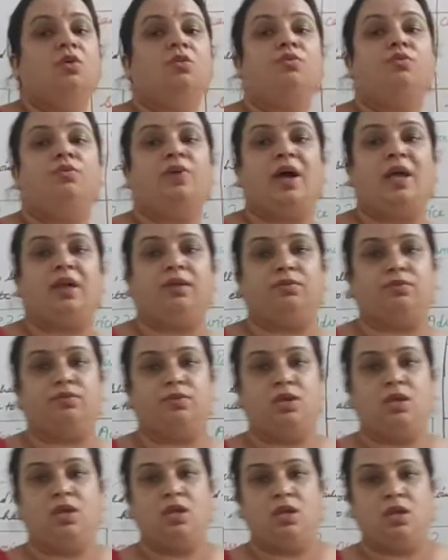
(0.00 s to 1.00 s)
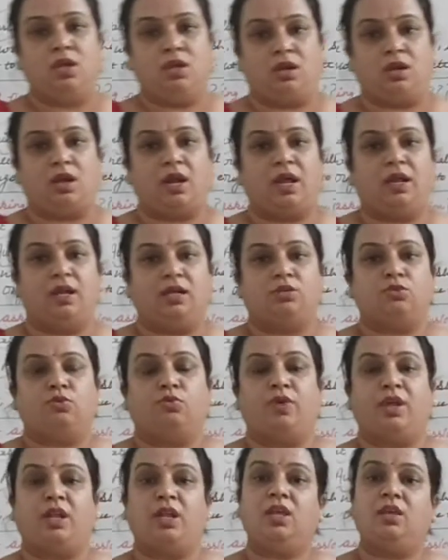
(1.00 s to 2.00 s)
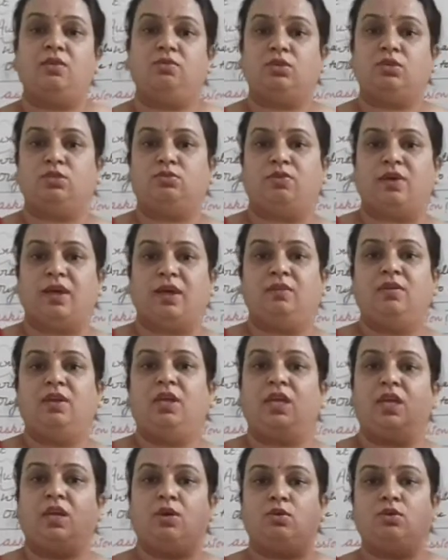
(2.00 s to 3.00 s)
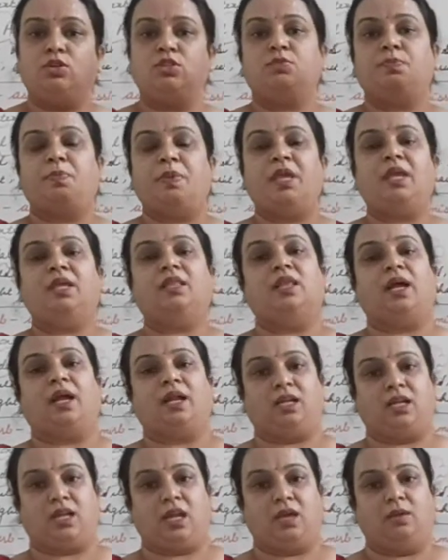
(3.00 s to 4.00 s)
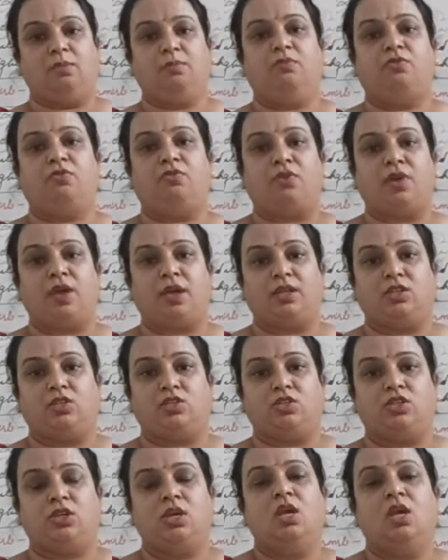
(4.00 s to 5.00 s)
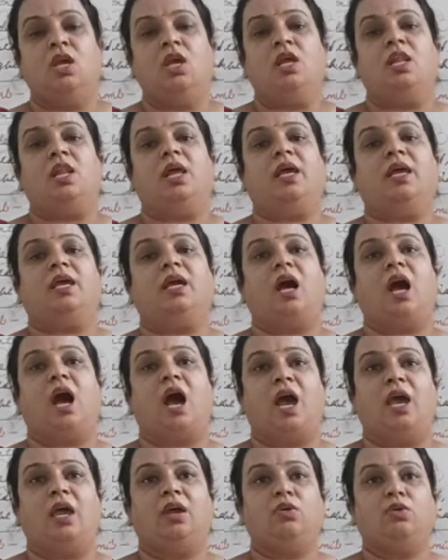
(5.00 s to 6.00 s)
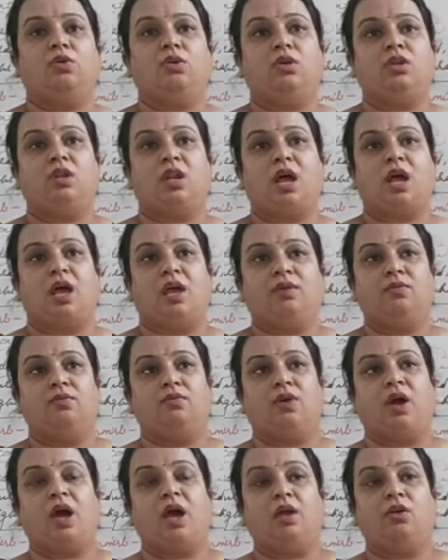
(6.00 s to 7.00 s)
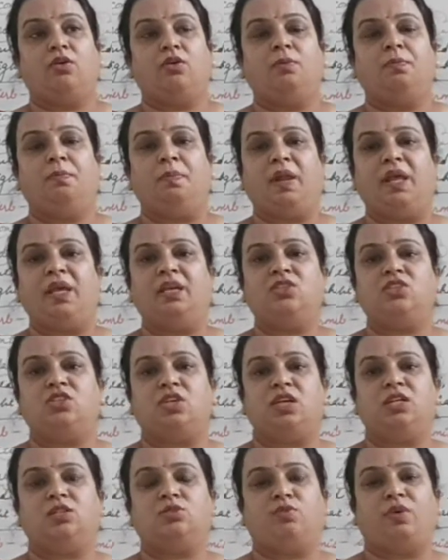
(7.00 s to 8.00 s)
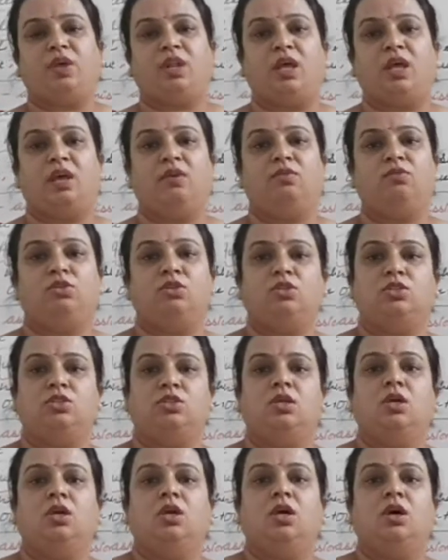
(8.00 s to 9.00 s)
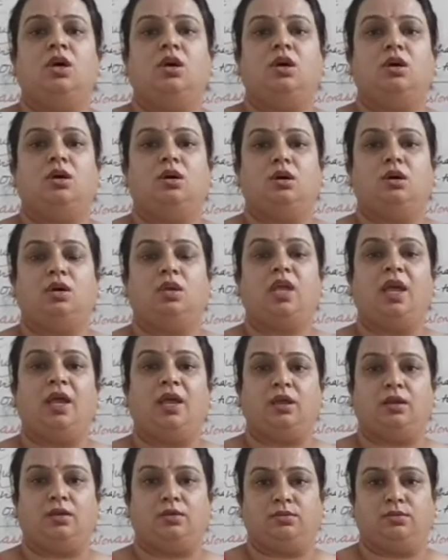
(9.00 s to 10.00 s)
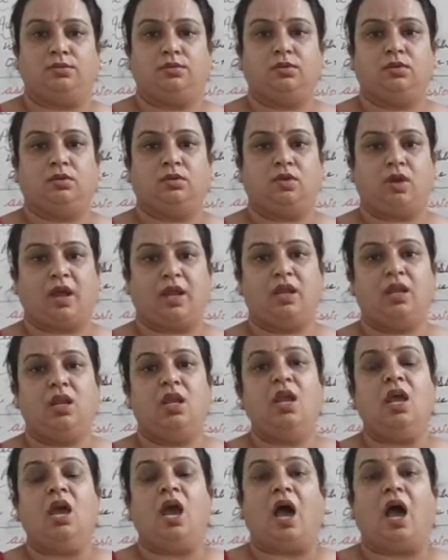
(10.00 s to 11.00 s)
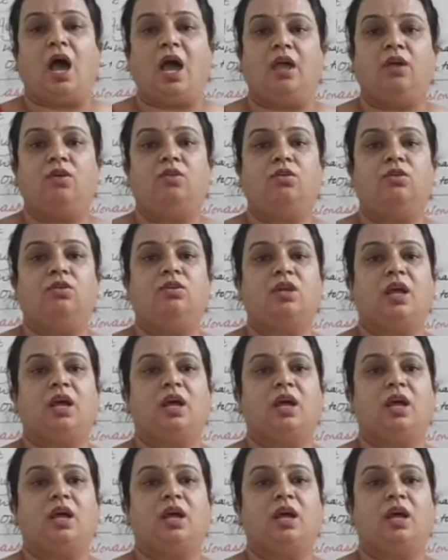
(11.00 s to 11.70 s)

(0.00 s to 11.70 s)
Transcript: 5, right? So when he was 5, he could speak that time French. Like I could drive, I could play chess when I was young, right? I could